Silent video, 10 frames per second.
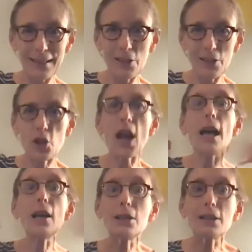
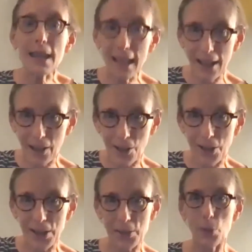child care
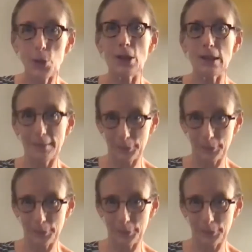is a burden.